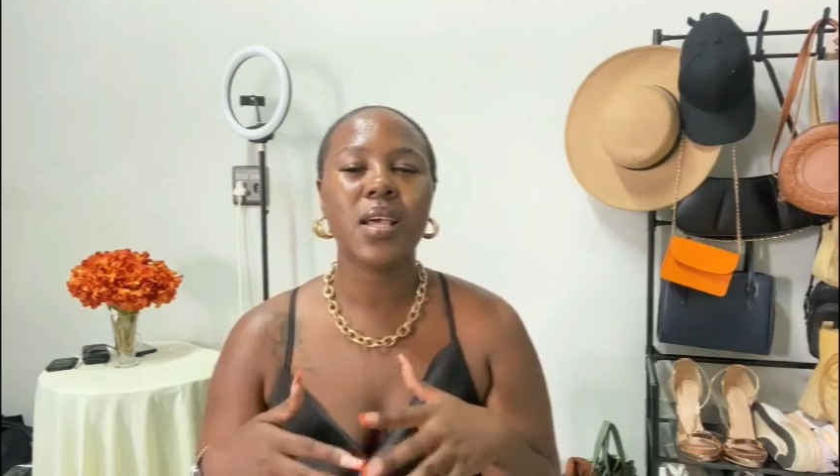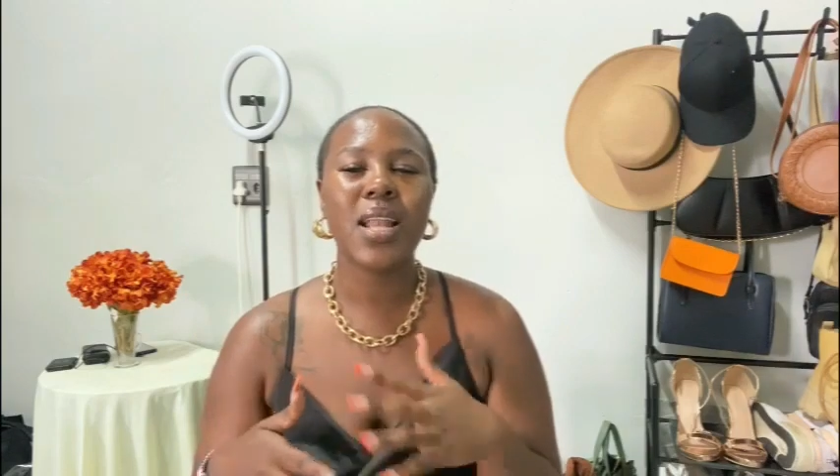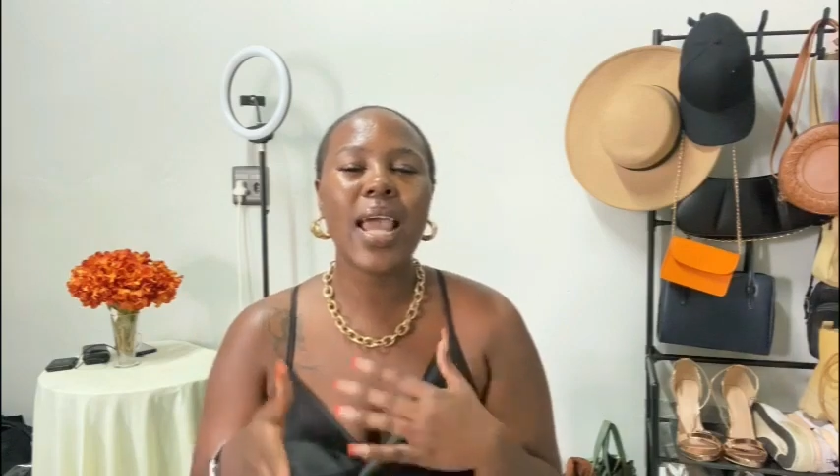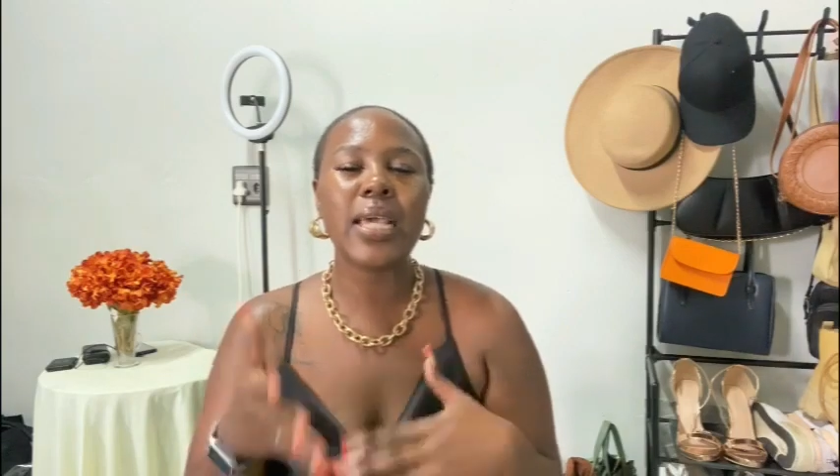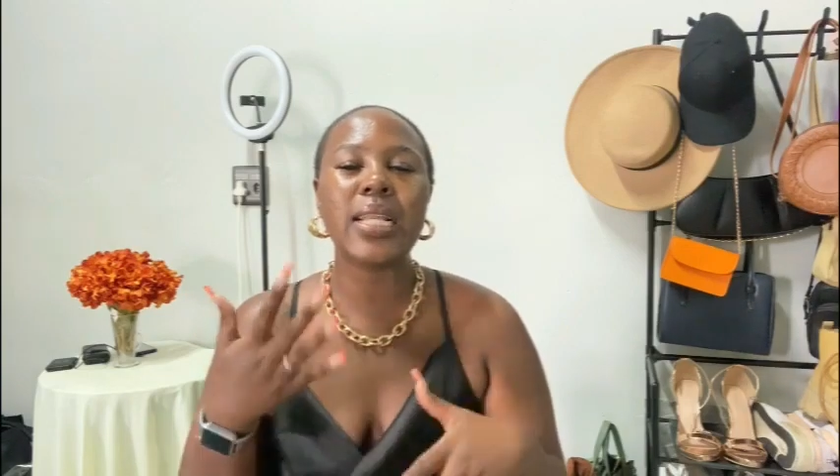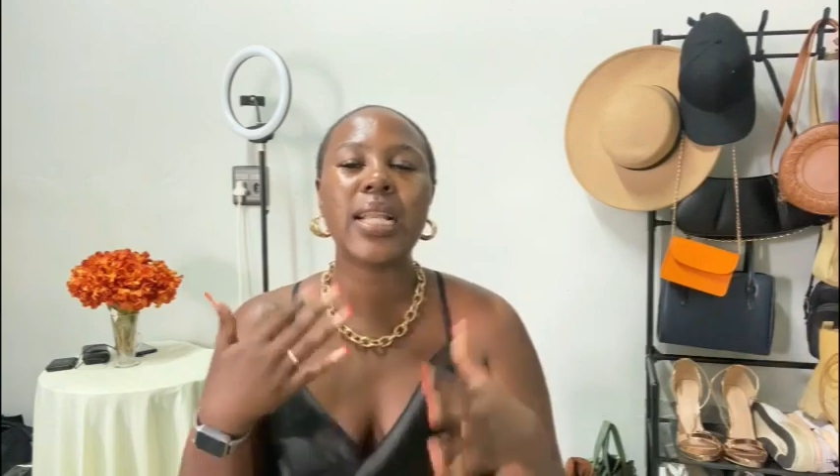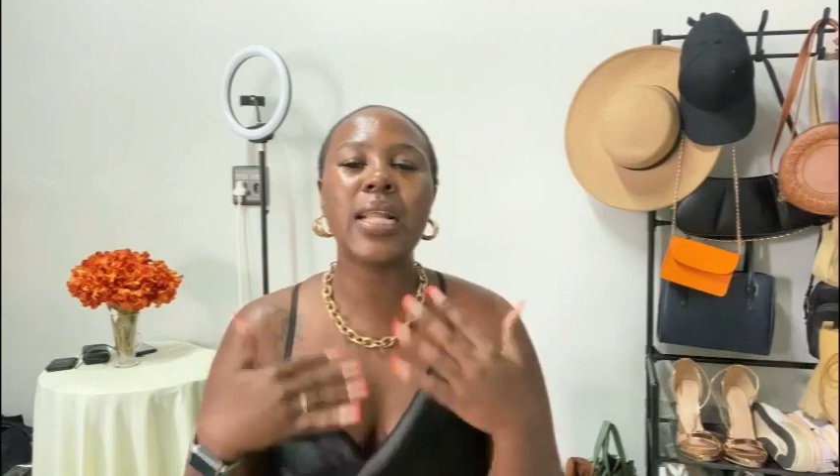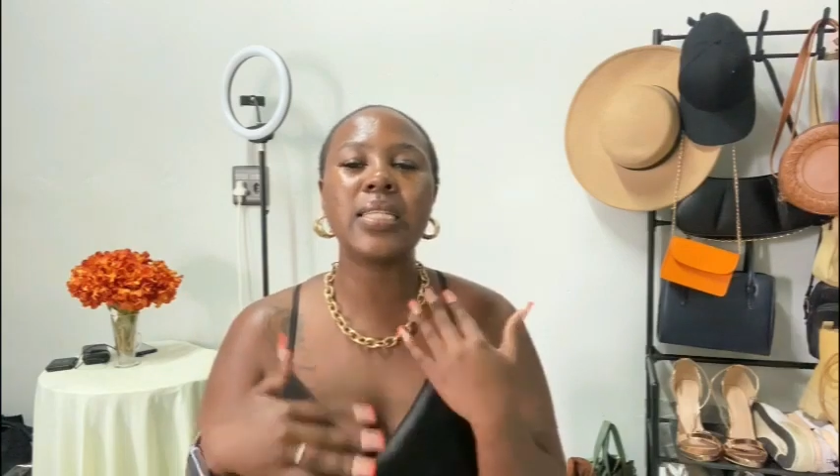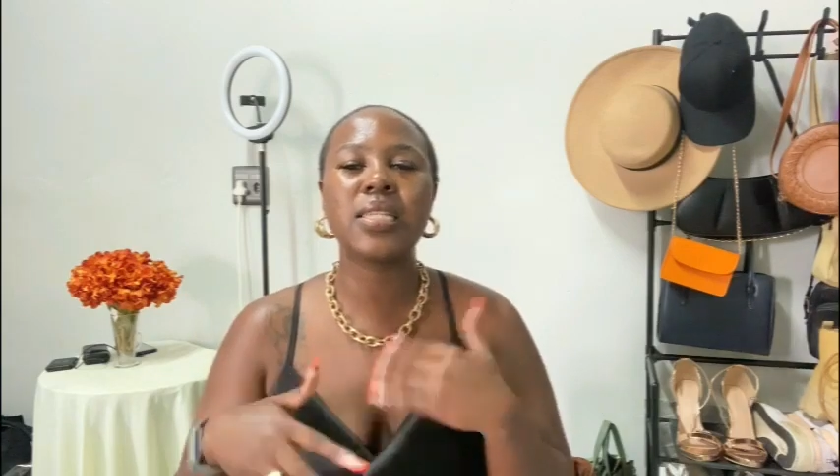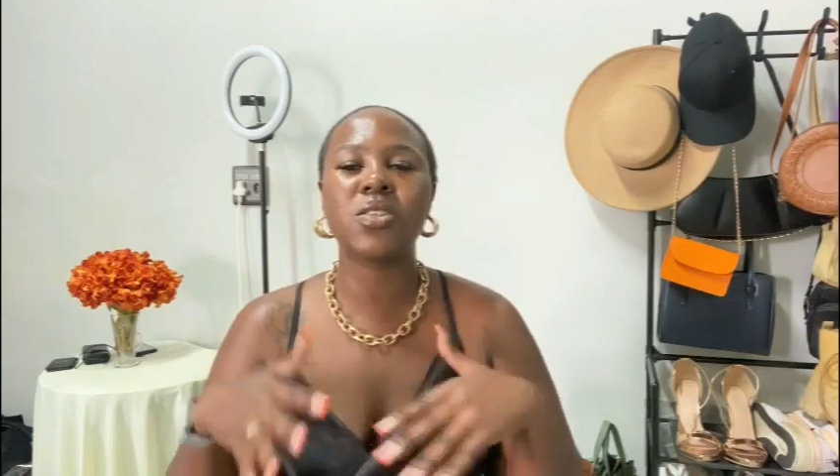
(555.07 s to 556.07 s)
like, it
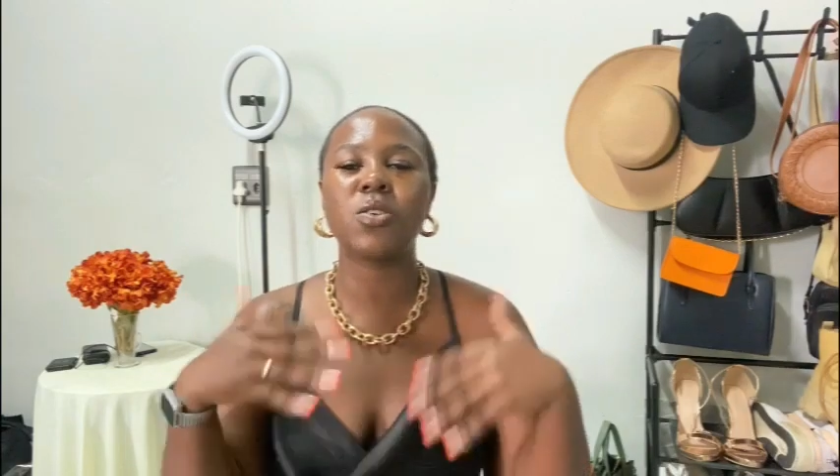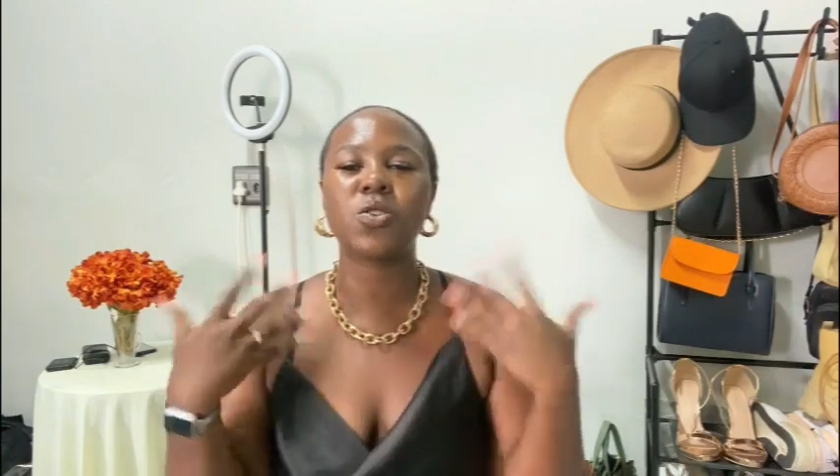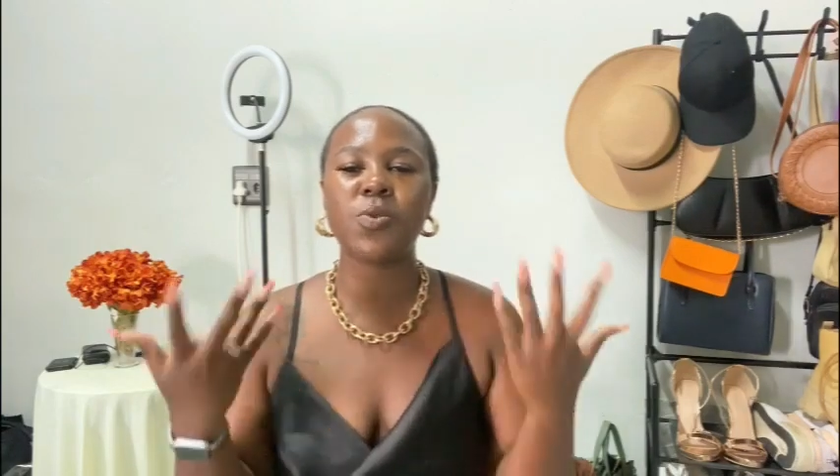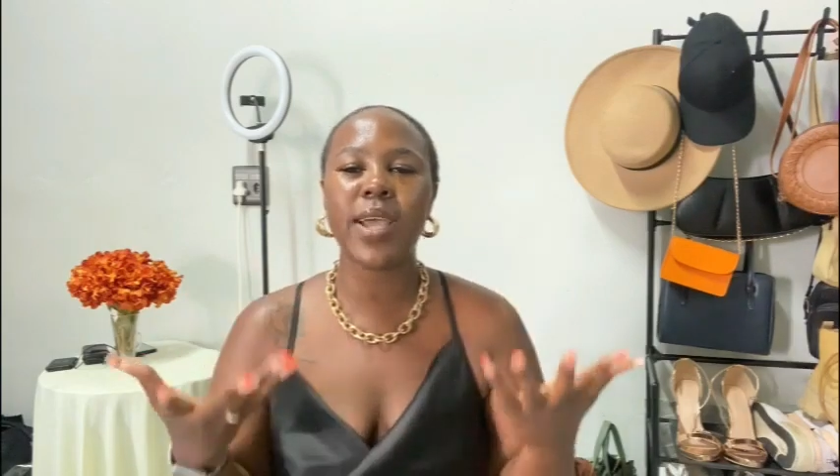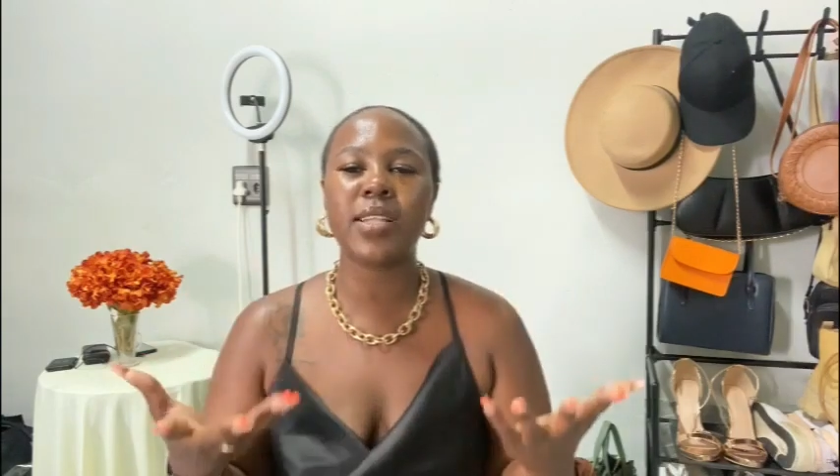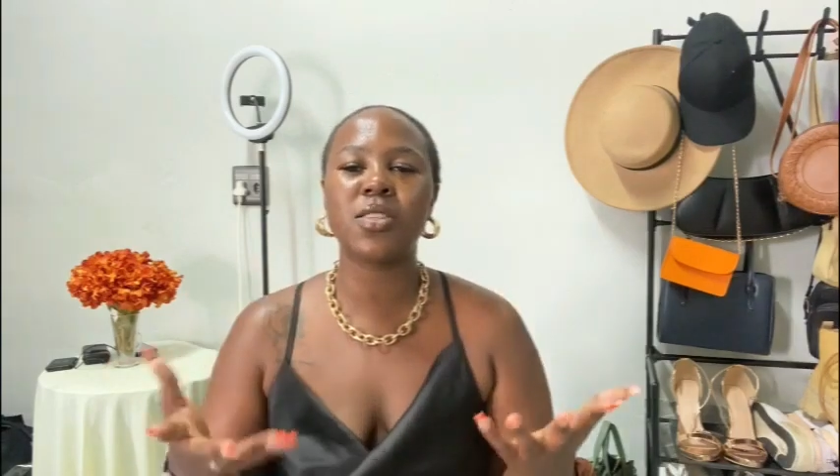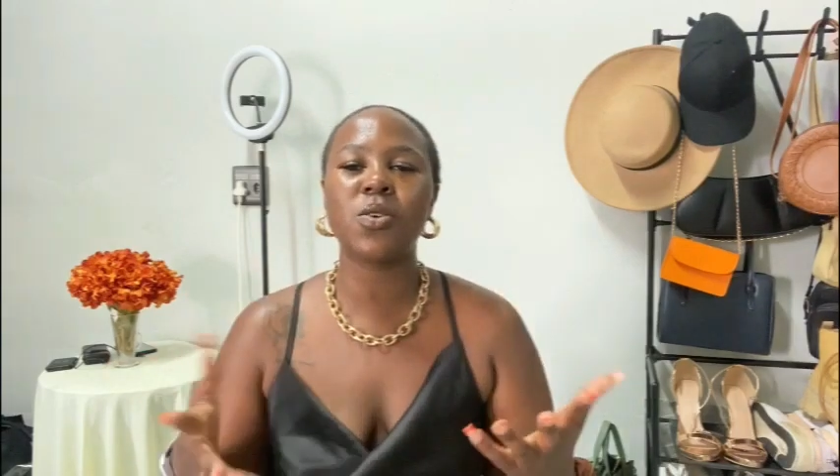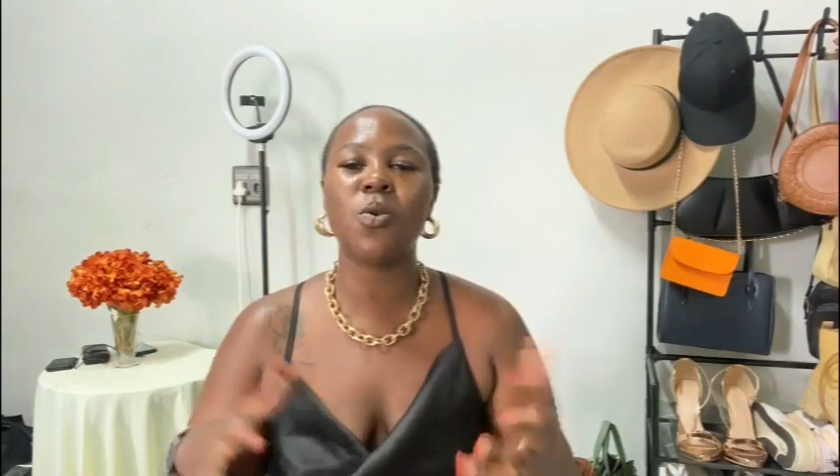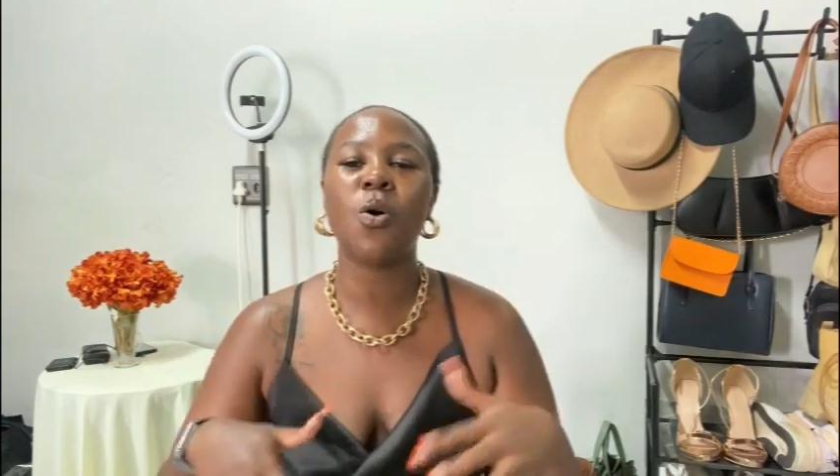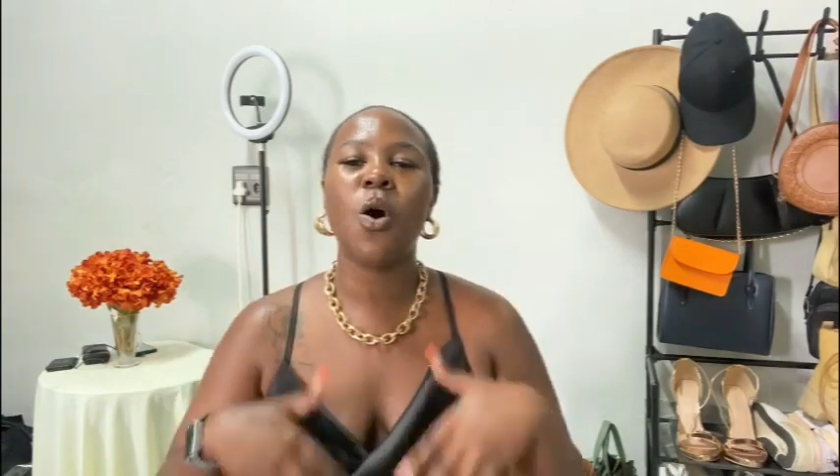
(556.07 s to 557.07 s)
cleanses your sweat.
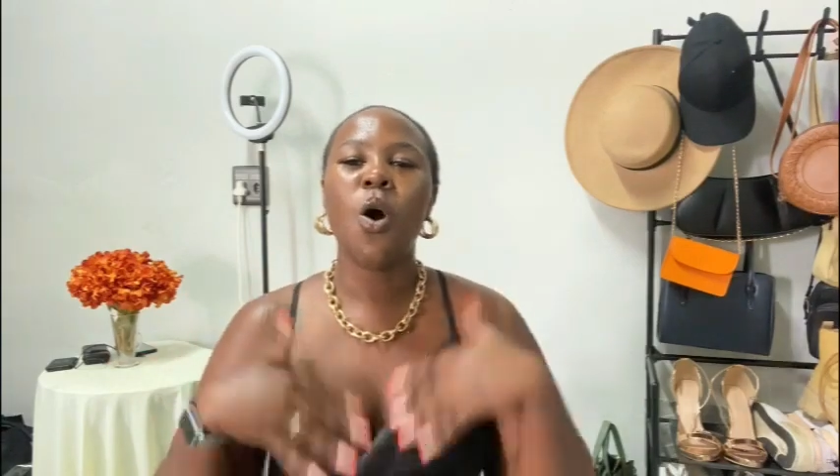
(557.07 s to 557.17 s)
So